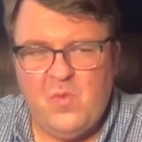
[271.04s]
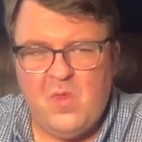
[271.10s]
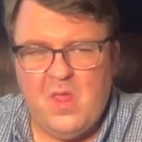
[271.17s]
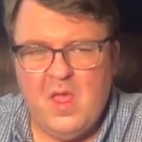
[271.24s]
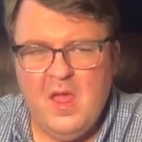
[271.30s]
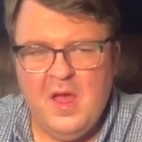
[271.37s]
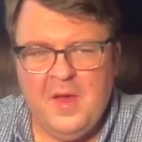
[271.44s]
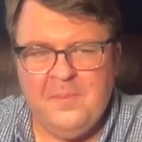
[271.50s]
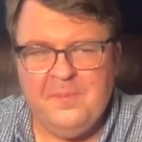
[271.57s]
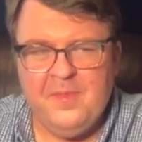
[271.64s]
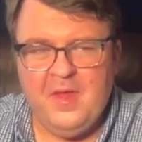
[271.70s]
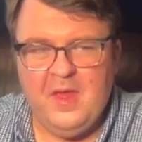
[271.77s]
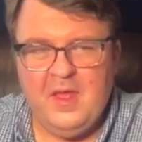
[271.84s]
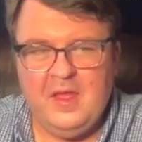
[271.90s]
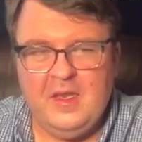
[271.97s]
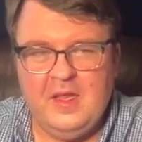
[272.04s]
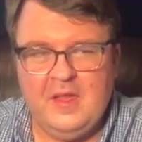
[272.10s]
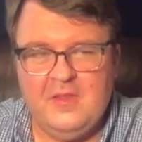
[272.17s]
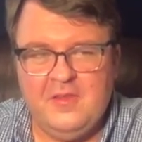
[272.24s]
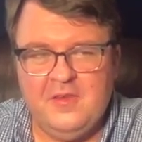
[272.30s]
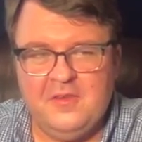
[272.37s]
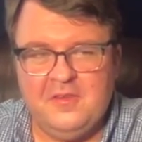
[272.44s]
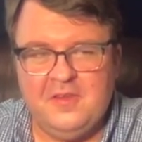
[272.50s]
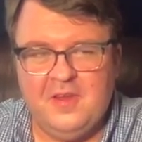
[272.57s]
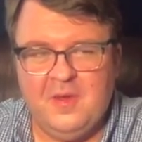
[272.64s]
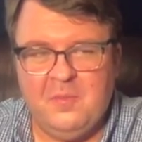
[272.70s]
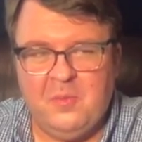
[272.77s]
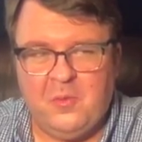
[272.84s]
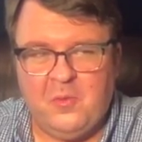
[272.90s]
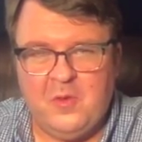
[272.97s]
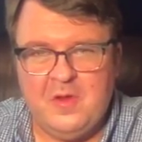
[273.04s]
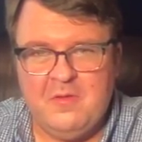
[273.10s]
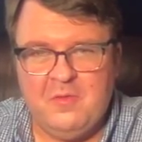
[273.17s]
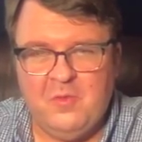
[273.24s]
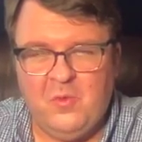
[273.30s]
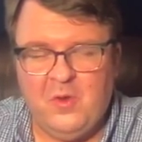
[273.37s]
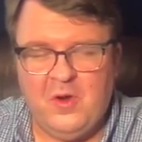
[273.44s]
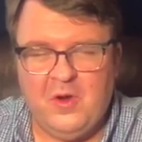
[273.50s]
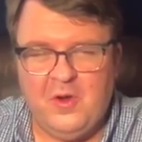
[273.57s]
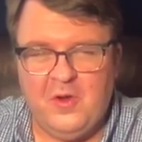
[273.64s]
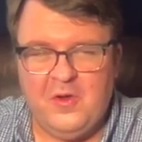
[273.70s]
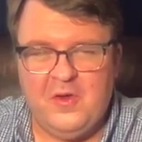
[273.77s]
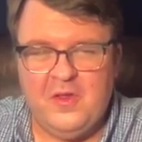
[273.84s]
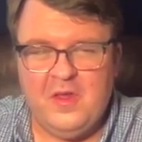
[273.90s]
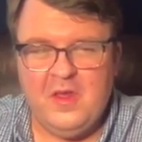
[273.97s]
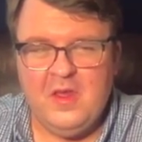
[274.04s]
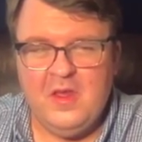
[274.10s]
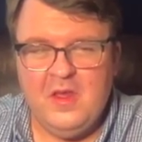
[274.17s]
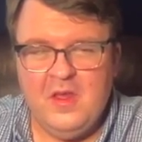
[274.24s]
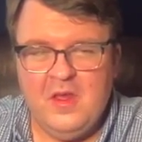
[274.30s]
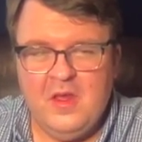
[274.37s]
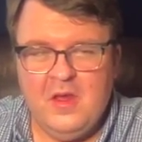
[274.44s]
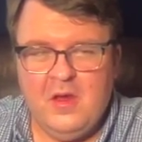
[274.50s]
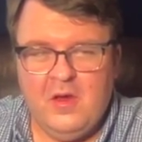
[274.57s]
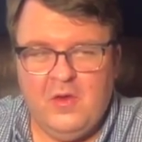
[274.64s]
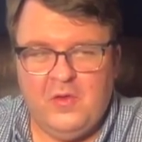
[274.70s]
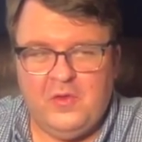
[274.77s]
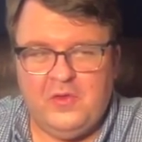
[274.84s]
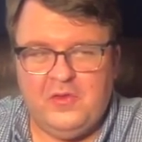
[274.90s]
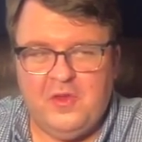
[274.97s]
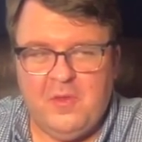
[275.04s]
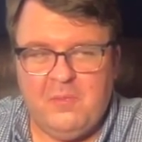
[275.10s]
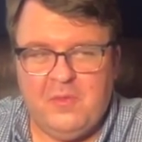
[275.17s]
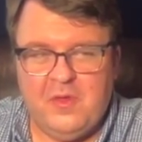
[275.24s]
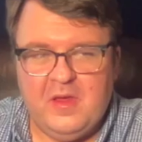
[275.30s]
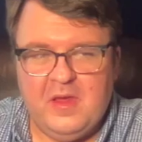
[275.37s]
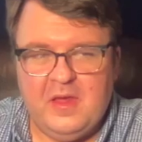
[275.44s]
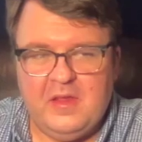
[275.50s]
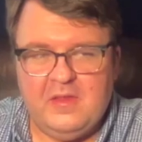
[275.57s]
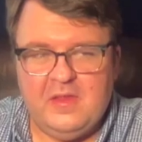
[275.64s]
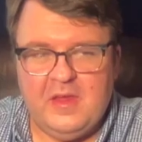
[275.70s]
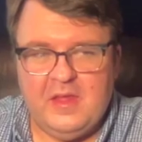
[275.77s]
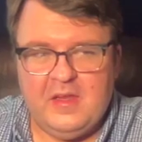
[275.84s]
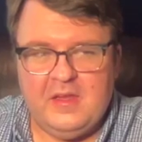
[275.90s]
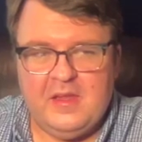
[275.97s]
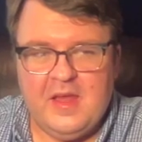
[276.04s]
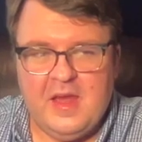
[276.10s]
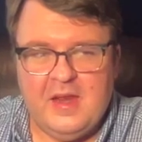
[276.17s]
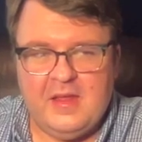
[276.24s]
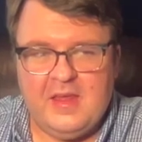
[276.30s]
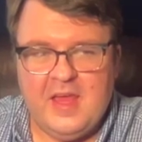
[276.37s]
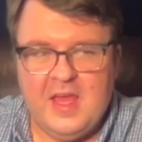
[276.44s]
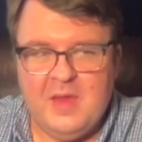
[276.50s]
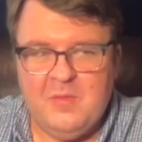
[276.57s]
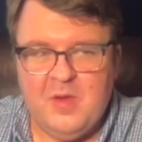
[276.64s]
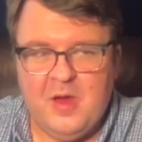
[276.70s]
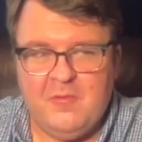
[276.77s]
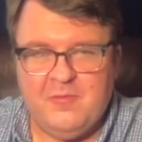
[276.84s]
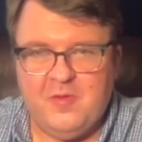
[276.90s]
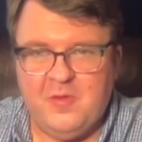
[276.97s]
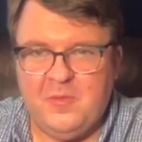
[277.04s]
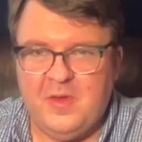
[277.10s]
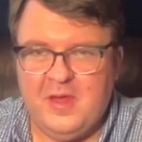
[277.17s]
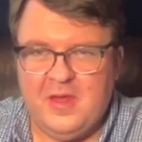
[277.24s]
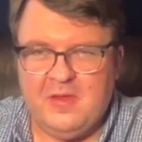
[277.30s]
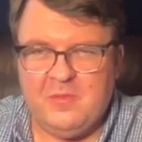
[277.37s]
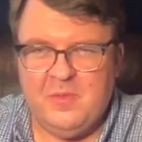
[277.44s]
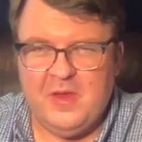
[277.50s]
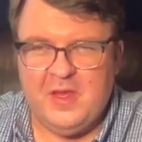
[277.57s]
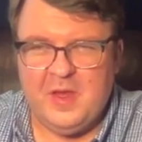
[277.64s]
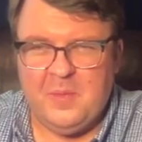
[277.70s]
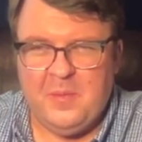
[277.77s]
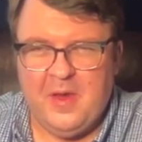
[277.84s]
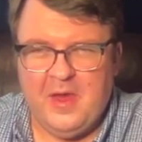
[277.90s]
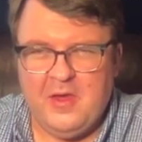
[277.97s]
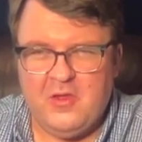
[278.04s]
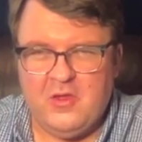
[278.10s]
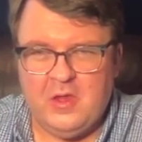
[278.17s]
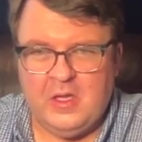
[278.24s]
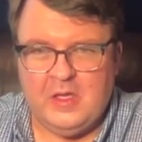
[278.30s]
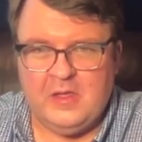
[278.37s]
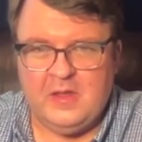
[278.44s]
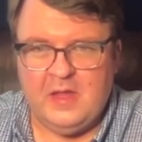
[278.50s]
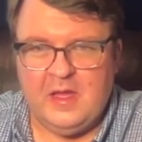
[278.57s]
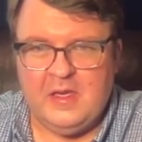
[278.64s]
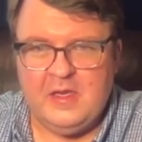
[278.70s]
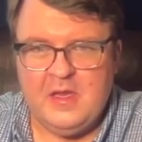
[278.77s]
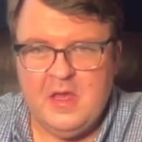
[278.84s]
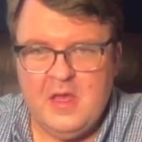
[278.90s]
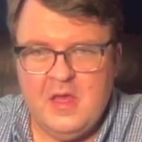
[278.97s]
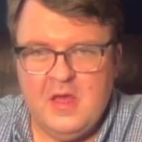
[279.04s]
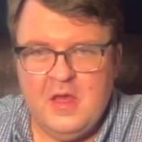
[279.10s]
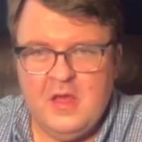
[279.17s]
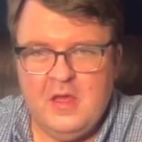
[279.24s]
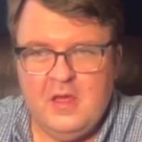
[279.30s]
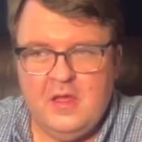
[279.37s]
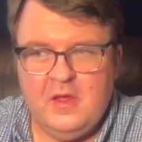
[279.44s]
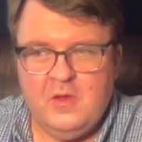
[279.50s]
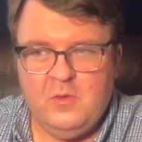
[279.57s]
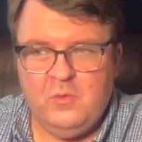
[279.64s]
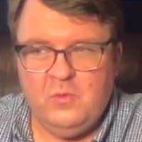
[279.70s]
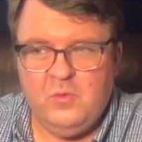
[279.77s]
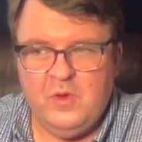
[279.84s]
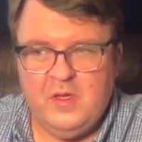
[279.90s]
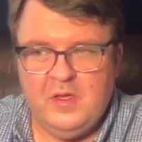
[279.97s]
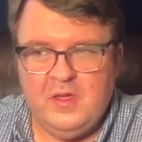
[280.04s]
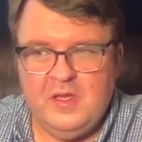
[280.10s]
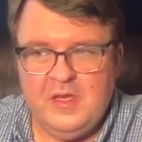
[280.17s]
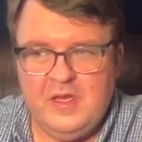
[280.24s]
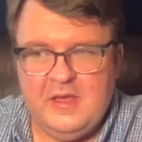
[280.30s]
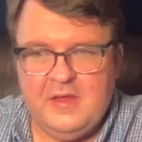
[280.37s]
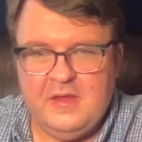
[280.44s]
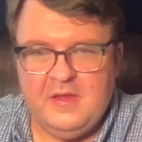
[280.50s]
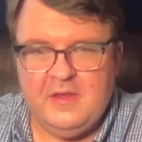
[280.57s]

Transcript: And just a brief word on something that kind of came up for me as being a patient that really